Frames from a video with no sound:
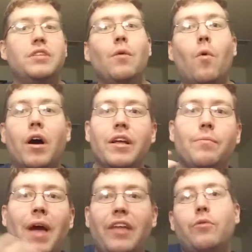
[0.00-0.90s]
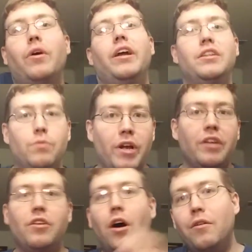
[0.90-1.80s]
They wanted Path of Radiance,
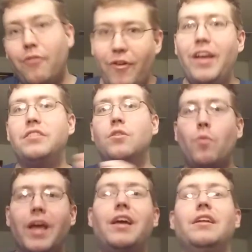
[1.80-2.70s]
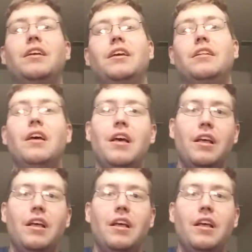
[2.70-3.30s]
Radiant Dawn, Fates, Awakening.